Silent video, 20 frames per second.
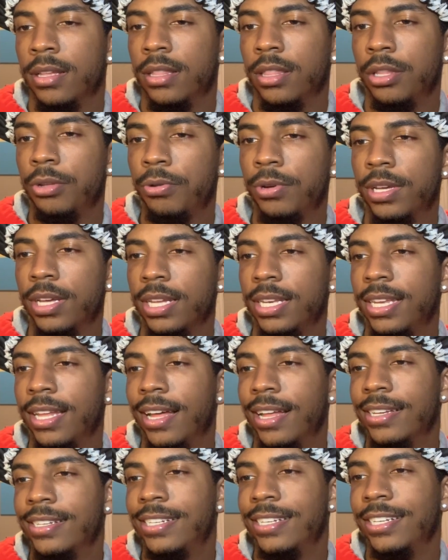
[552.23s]
Luka
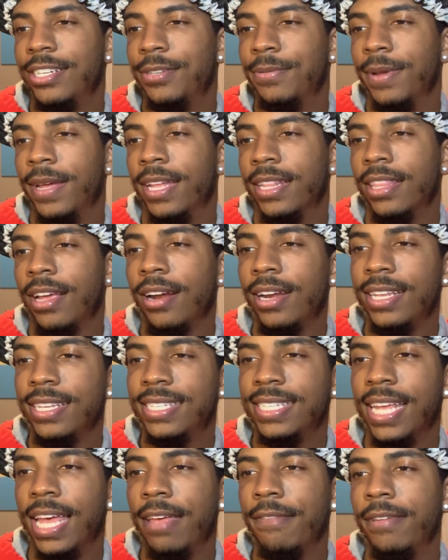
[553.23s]
Doncic, man,
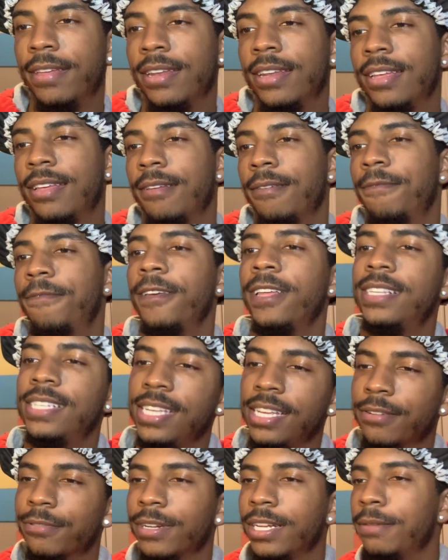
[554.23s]
37,
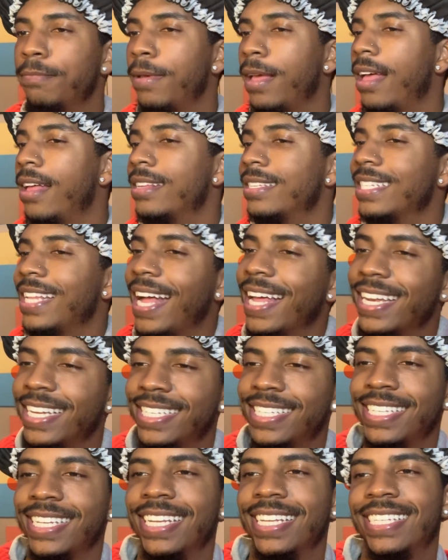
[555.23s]
15 rebounds, 9
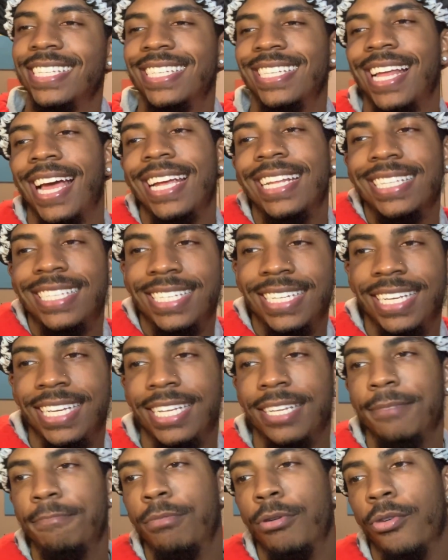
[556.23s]
assists,
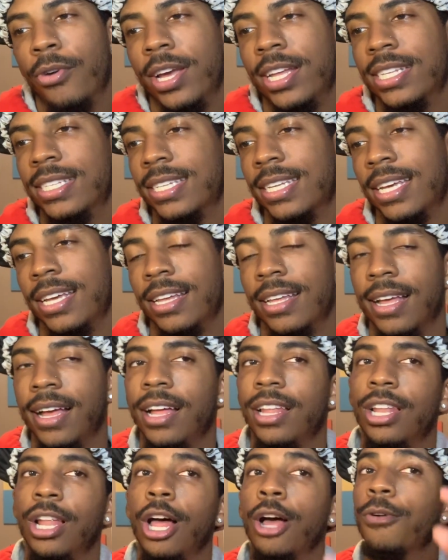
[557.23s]
19 points,
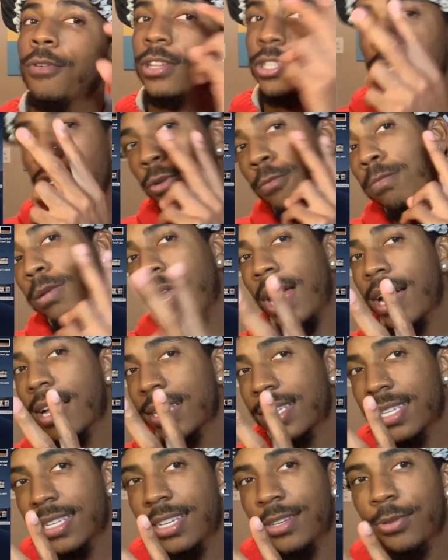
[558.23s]
along with two
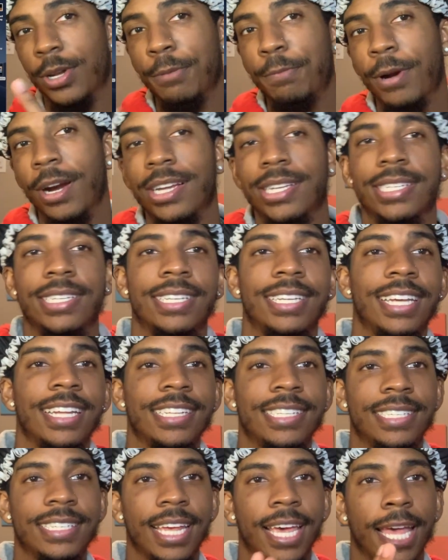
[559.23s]
blocks. Because one person
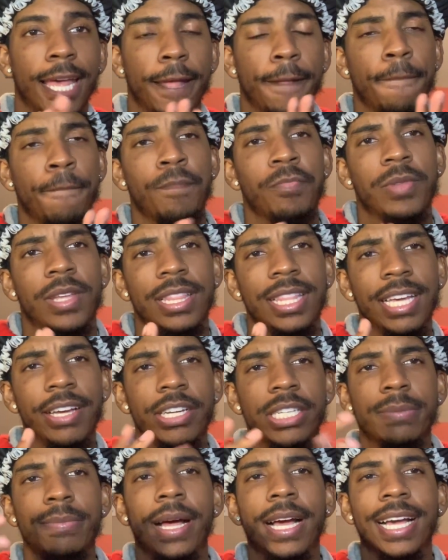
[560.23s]
did say, I think it
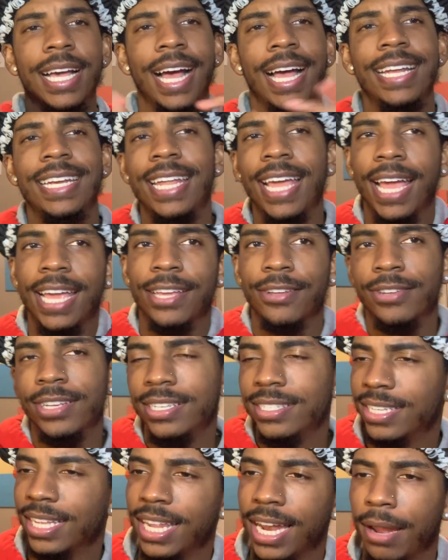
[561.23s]
was my guy Daniel, he
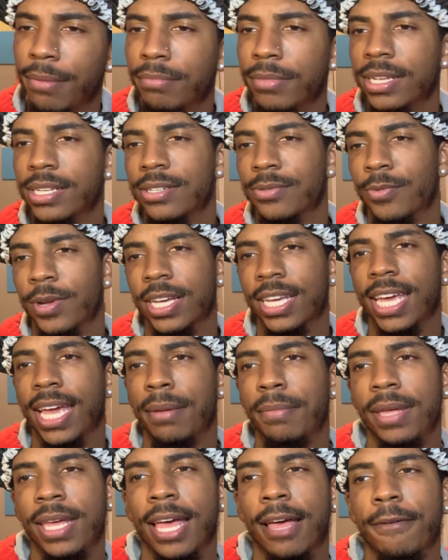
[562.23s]
said I missed one
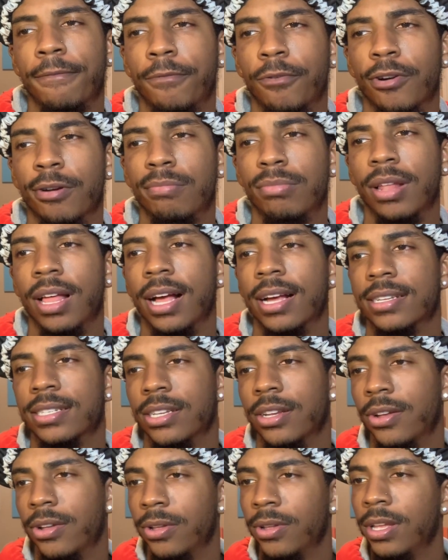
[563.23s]
game, he had four blocks,
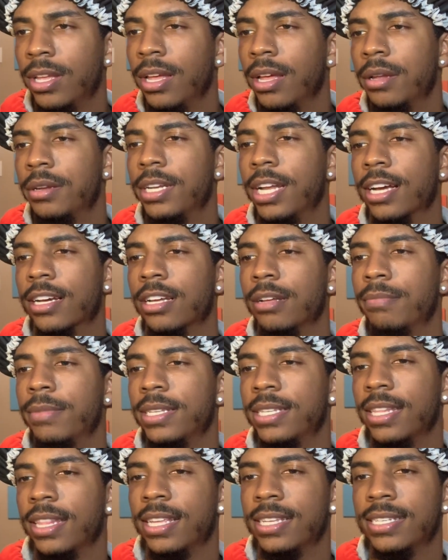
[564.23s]
so not gonna
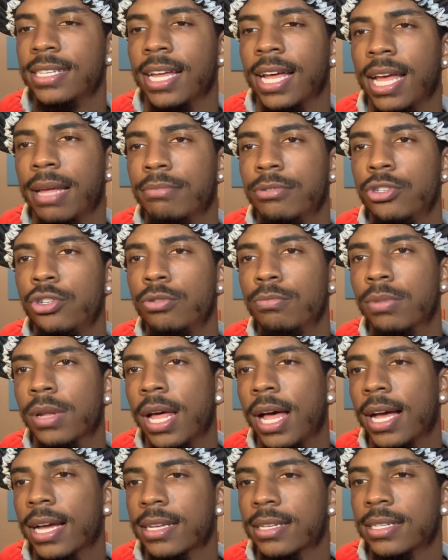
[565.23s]
miss it this time. Two
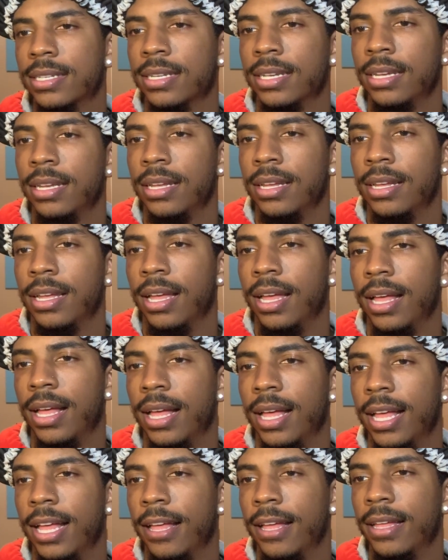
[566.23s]
blocks.
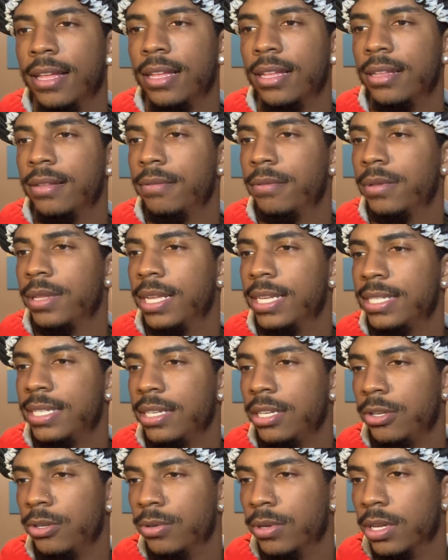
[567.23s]
Uh, let's
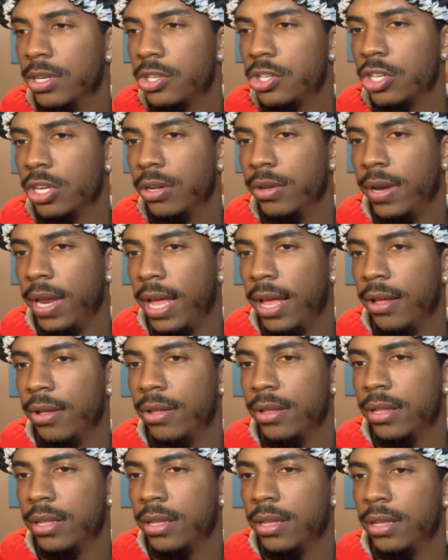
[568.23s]
see who else showed out.
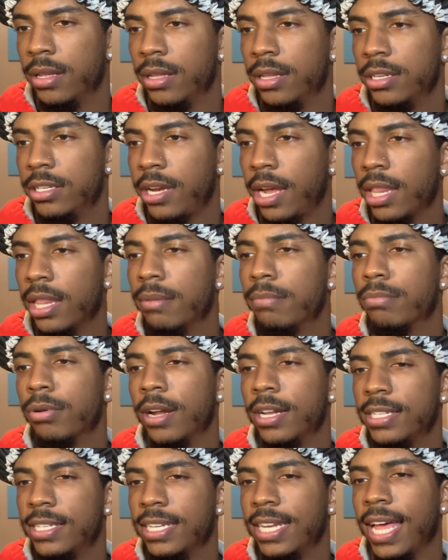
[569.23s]
Jalen
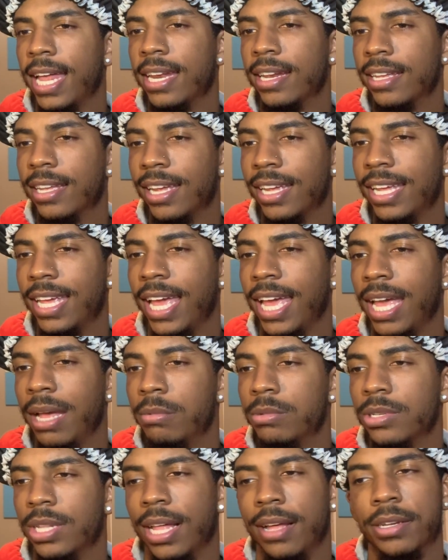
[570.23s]
Brunson had a good
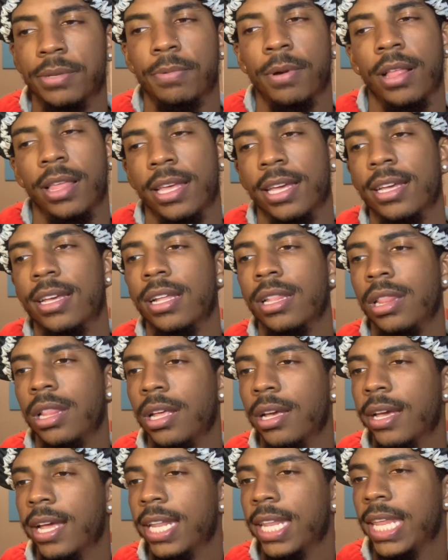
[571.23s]
game, so that was probably a good
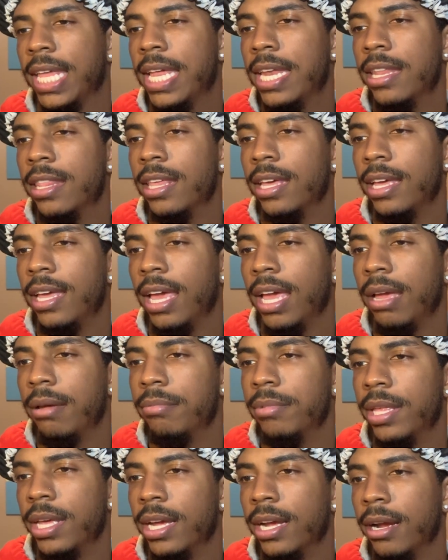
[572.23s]
look at the end of the
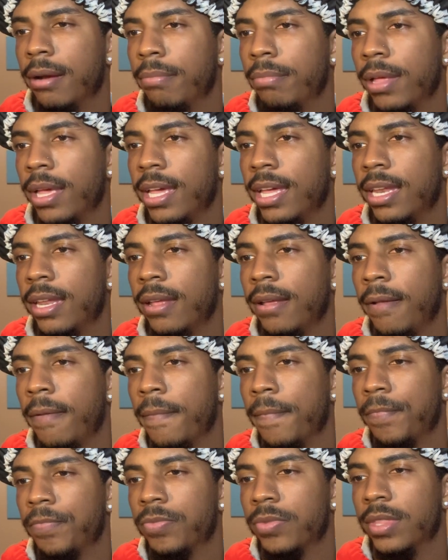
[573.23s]
game there. Played
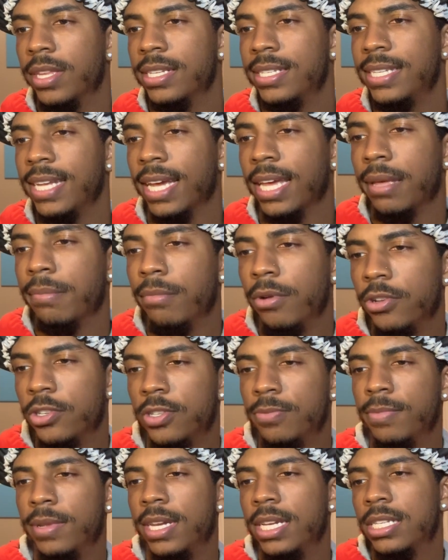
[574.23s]
the second
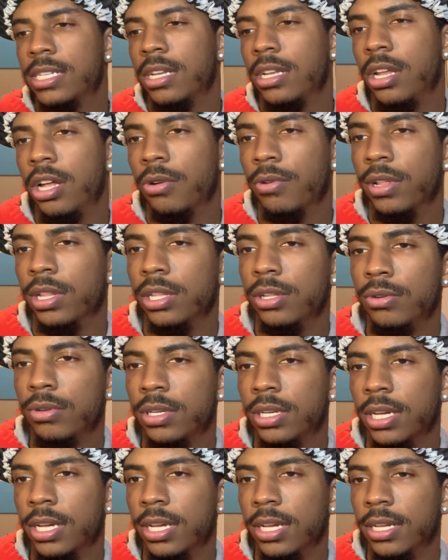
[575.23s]
most minutes along with
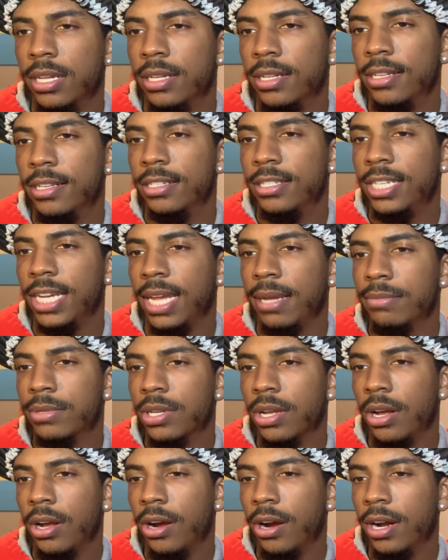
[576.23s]
Luka. James
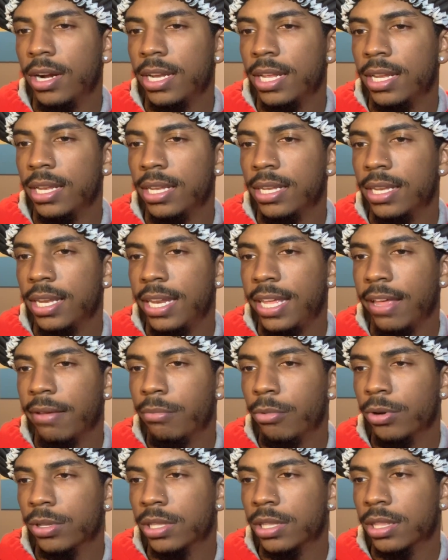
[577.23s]
Harden, did he have
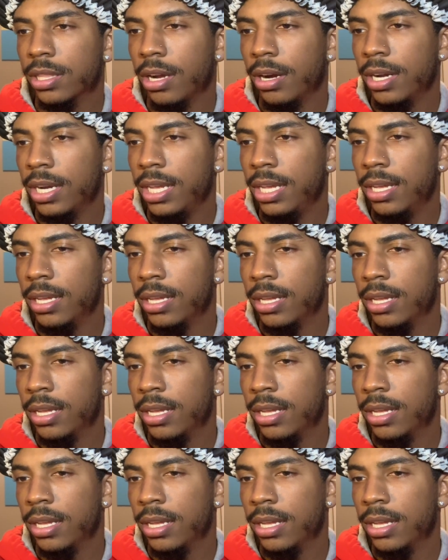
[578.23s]
more than 30?